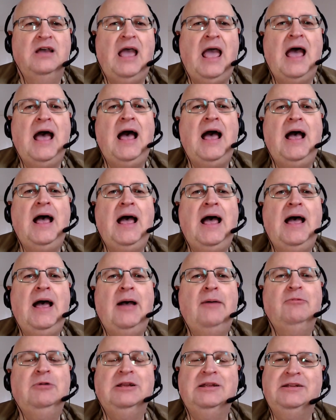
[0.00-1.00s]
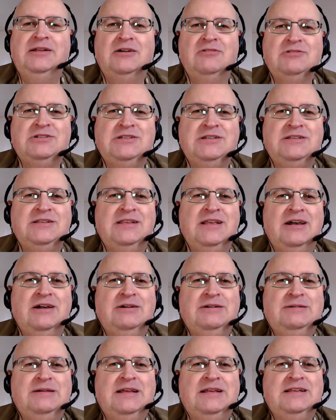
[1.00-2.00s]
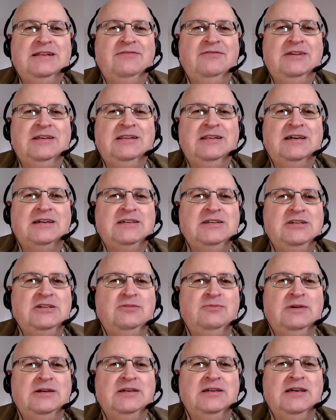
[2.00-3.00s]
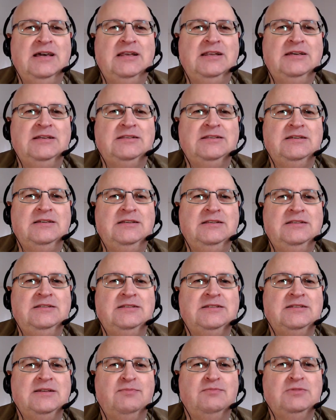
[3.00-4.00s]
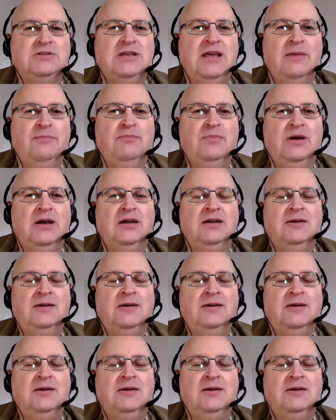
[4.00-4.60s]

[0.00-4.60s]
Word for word: Uh, we'll announce it now, and if you're lucky, you might get it in September.